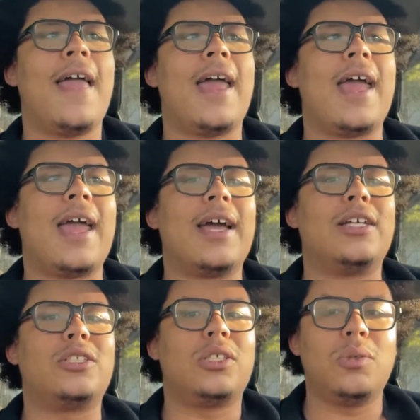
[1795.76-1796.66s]

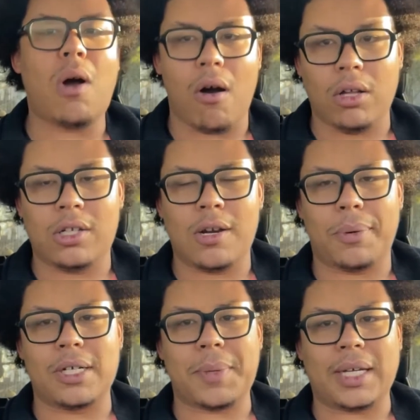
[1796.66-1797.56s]
and 2 alternate
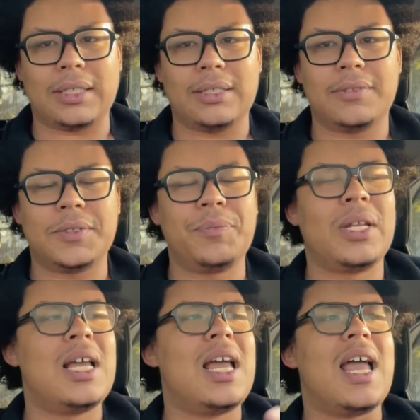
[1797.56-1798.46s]
perspectives.
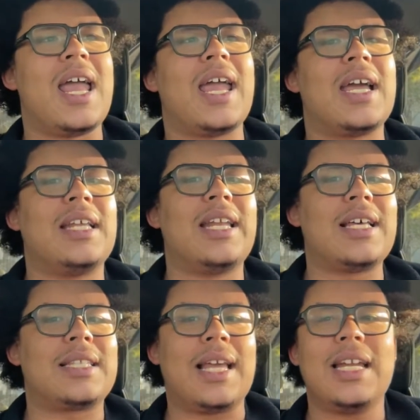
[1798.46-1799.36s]
And
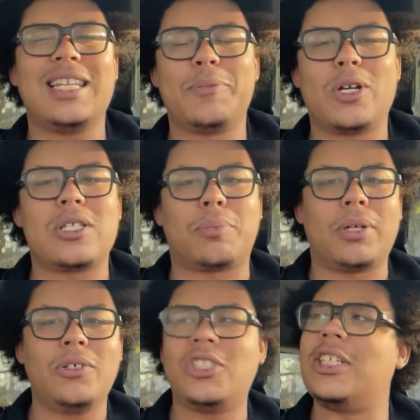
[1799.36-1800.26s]
as the end of the book is
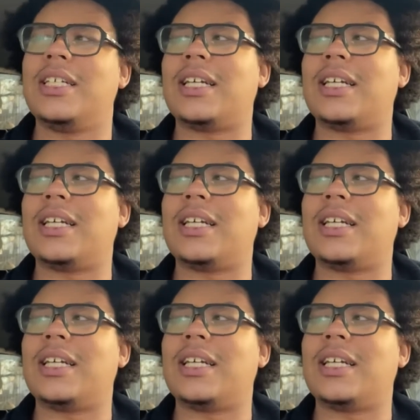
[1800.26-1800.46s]
approaching,